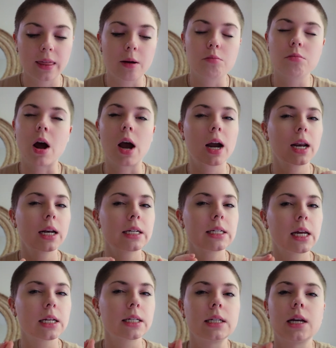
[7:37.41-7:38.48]
I'm not gonna
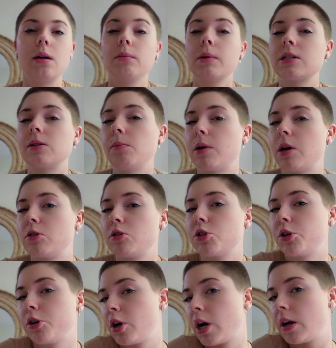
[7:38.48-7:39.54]
say his name because I'm not
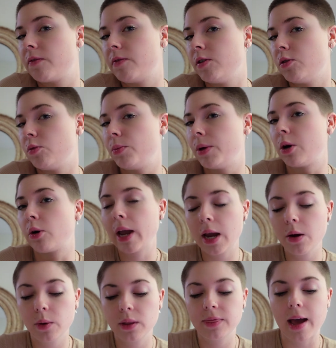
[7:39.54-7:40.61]
sure if he would be okay
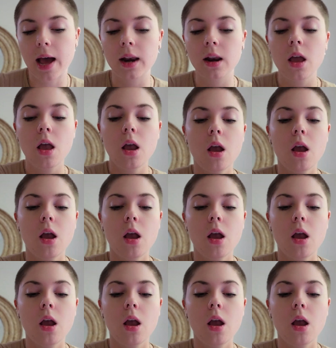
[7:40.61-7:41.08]
with that.